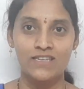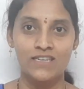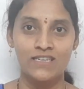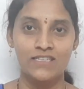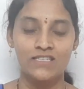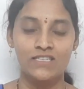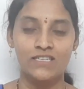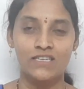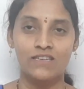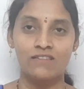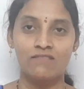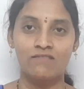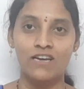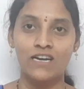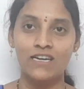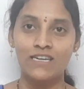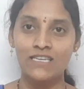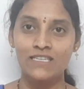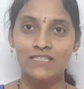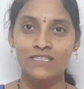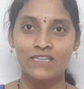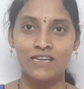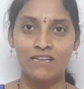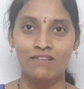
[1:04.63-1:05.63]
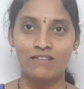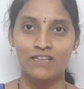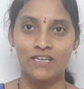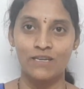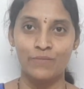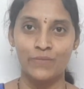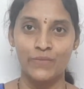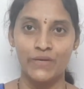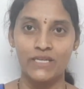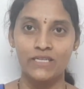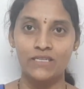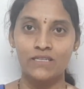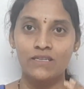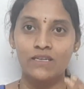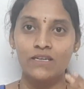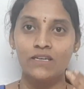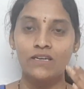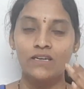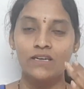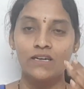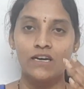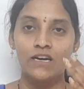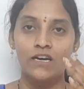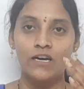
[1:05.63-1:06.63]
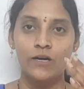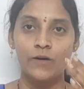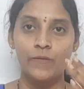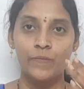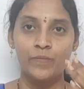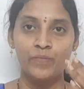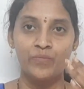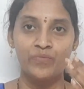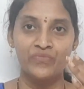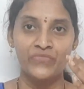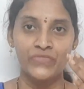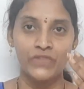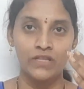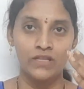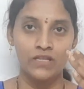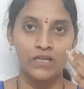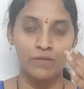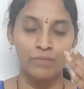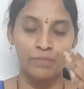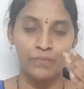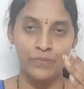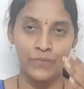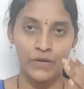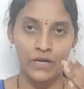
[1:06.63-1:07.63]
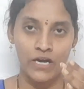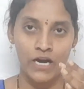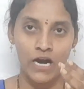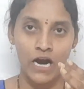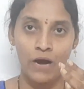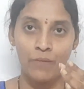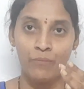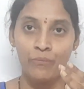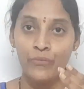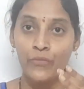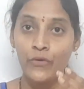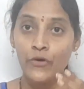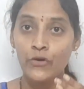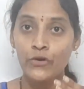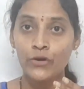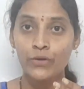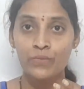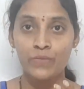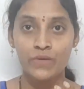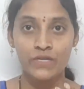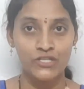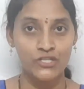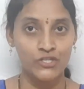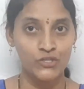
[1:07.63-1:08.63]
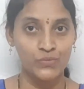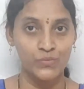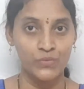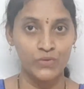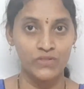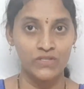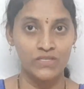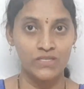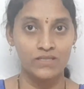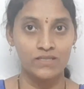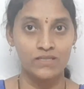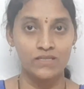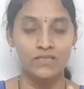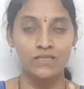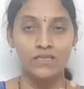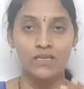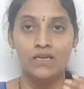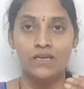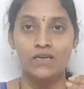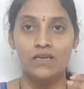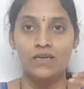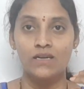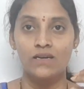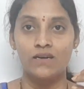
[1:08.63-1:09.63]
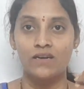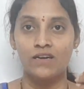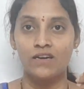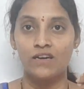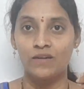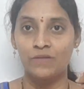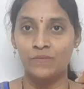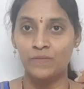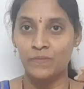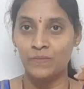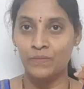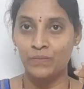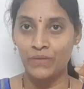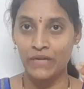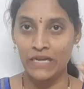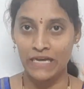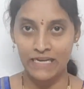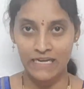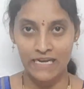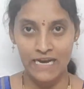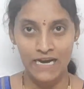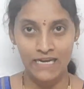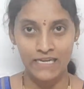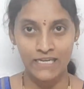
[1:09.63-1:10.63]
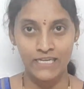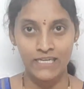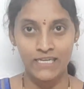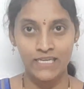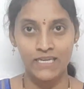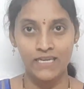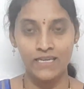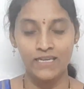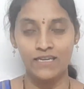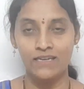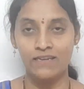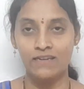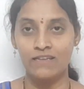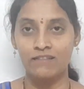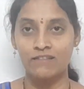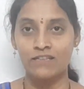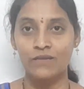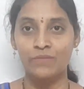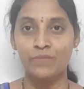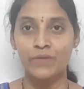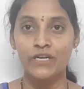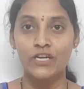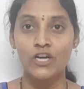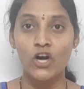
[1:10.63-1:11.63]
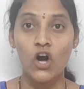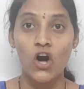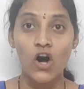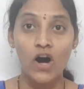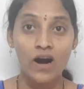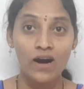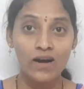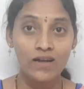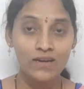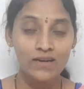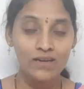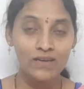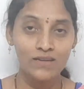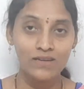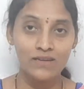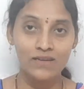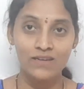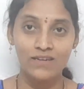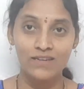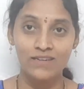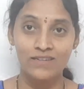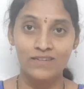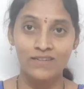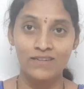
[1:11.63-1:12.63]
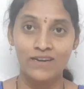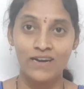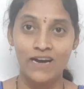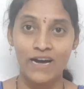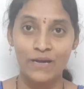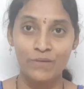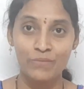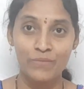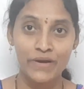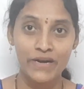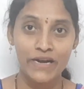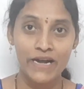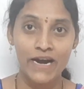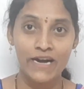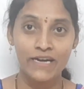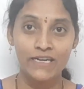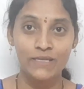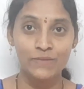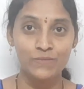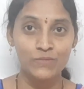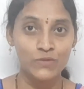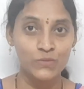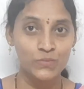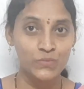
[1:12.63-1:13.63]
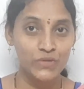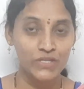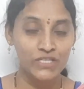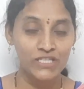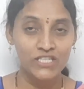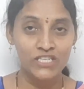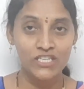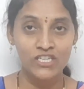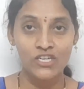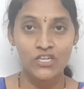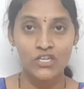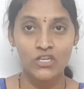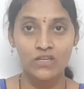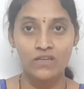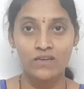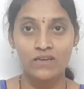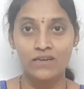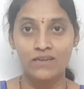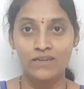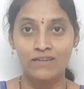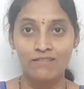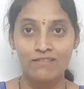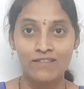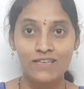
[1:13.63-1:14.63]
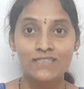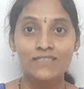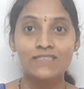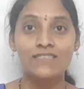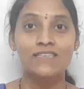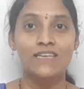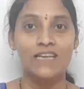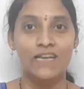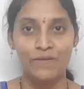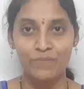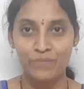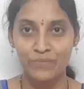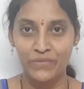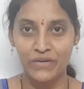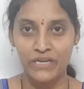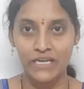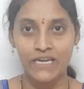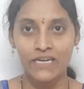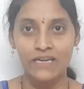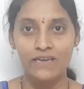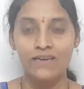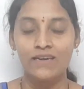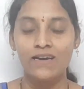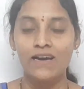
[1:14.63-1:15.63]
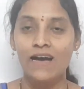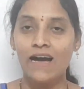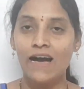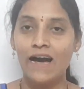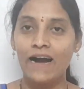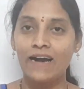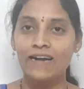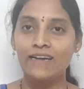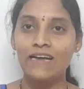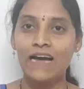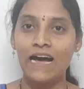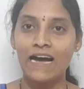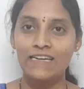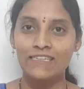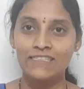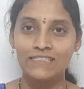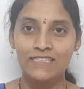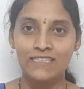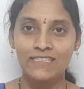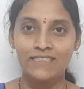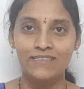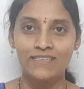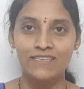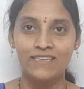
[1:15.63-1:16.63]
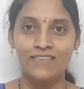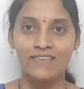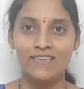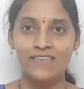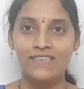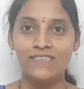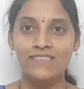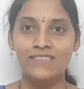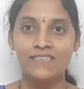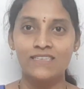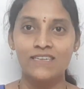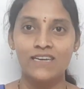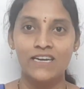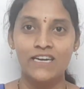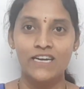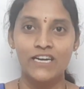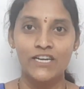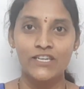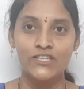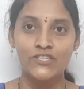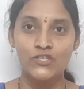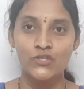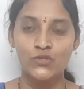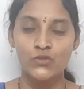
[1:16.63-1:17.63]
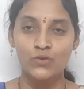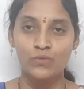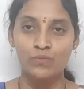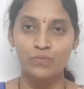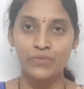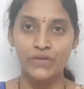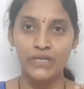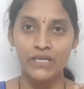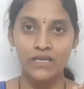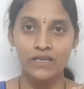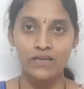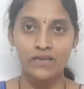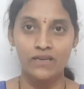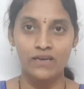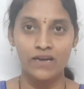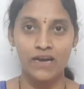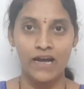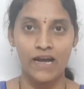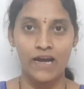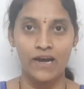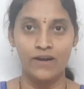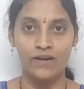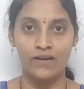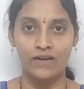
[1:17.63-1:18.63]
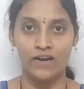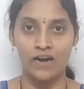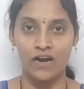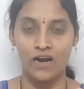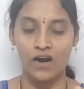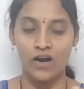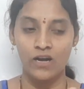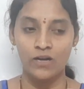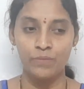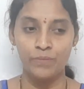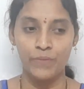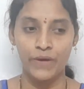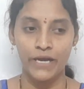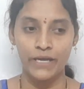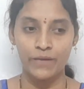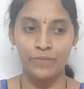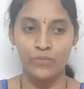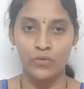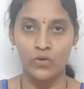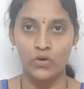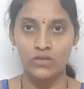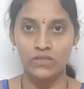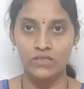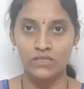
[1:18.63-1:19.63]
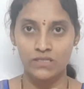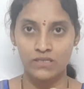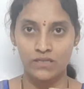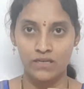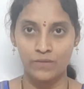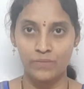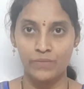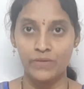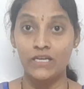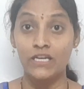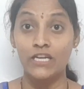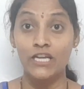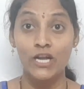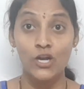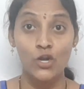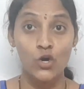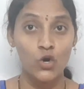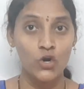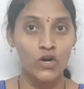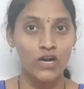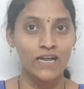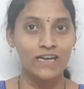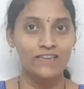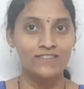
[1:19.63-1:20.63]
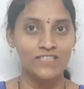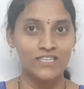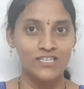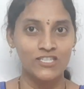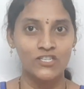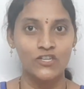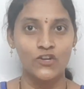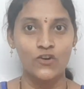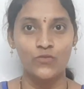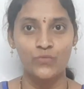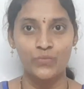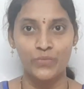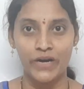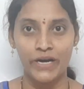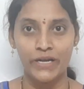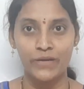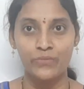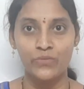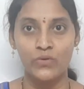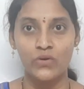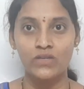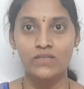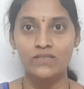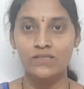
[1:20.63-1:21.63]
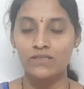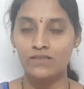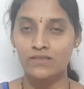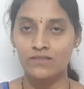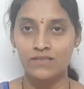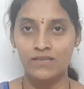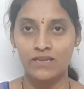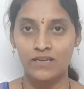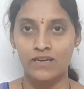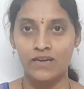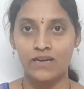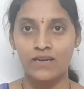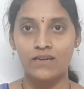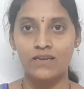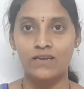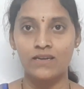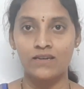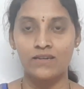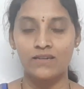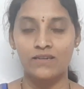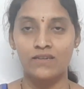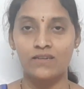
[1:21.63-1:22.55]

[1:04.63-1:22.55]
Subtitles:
nature? That is nothing but the compound must possess planarity, nothing but all carbon atoms present in the same plane. And another thing is it should be all pi bonds, I mean delocalization of pi bonds, the second